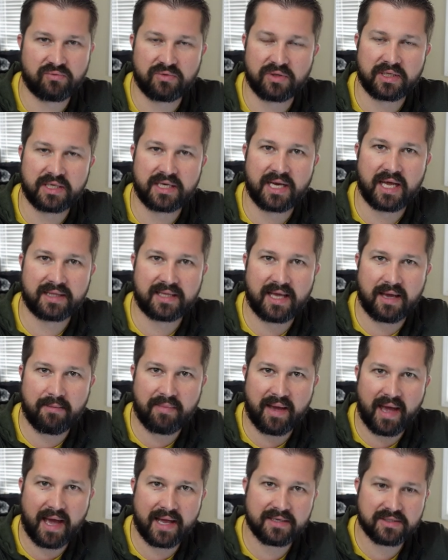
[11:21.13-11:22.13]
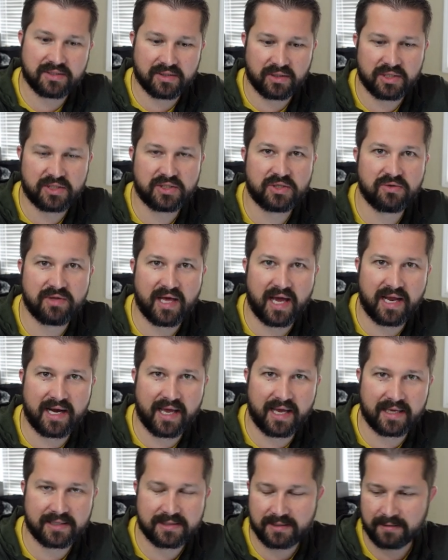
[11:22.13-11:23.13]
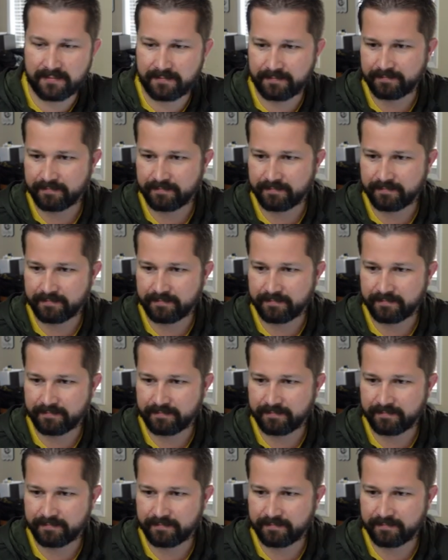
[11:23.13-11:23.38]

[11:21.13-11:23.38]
really not that bad. So let's do that next.